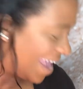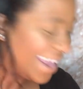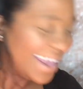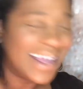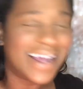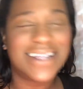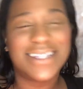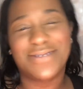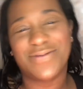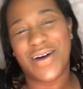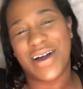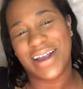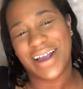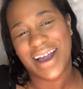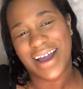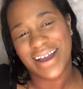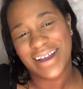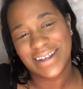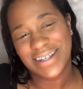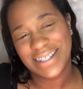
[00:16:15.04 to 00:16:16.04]
Guess what,
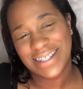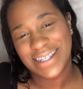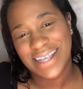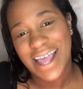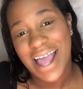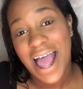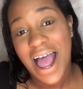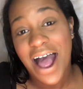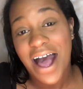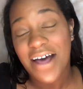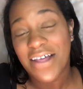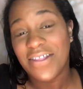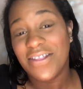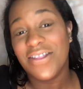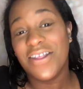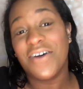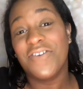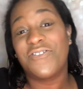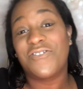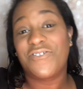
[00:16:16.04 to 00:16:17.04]
guys?
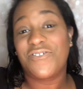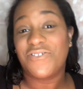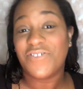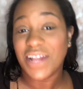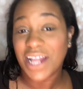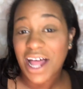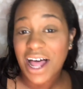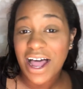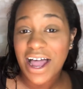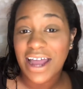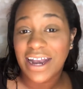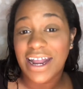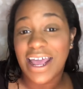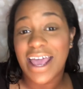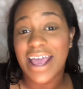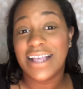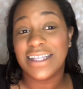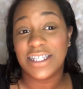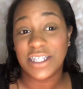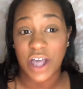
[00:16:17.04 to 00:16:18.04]
The flood
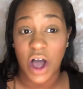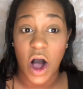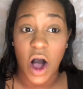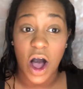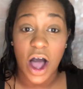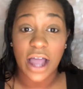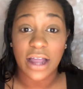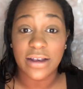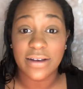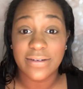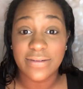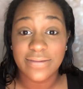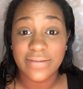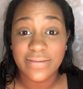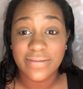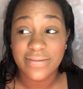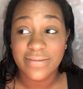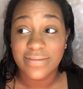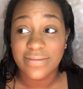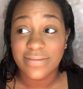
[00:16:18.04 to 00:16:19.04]
is gone.
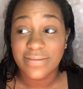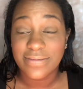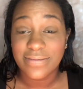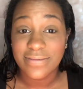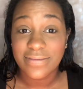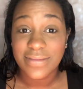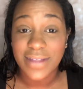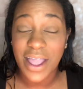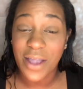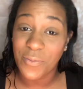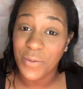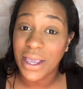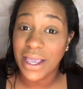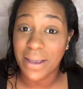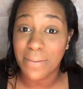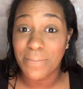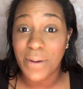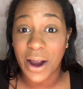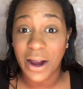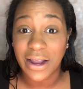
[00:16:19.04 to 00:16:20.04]
And we
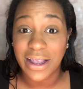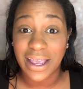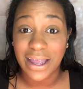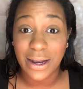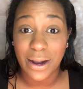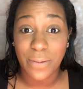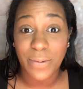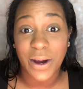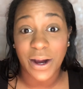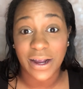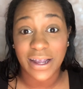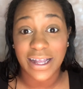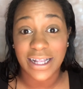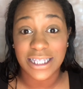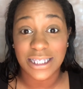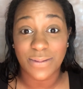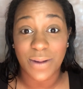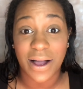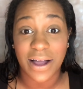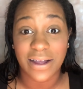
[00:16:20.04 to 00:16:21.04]
can park in our parking
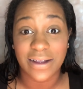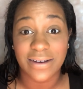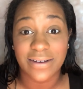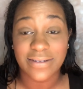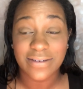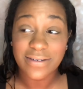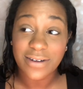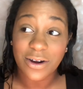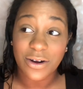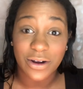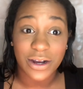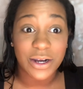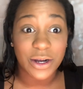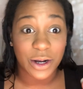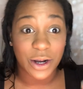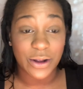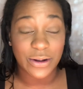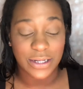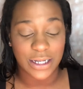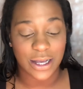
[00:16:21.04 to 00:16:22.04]
spot or in
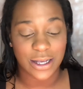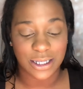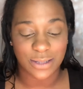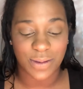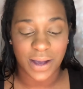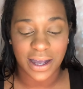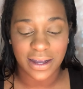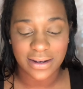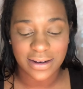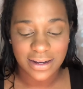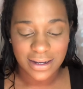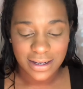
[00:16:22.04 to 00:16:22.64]
our hotel spot.